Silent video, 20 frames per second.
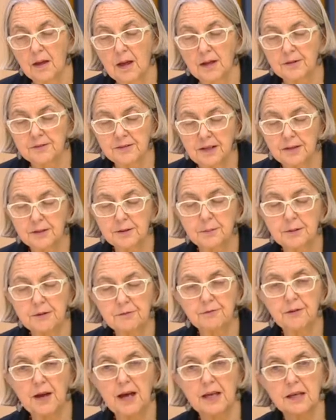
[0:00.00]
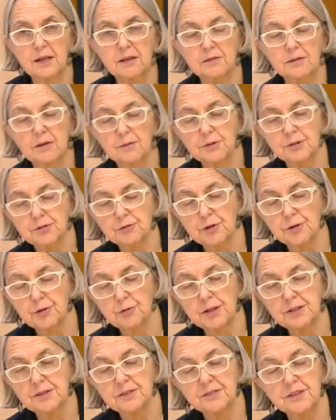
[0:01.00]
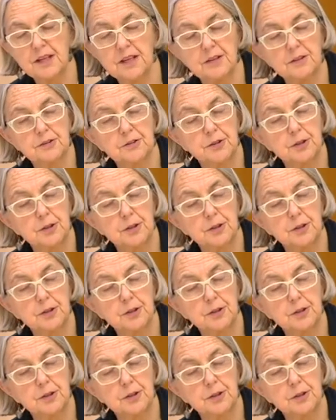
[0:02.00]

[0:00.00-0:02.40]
It sounds a bit vague, so I'm just trying to understand it.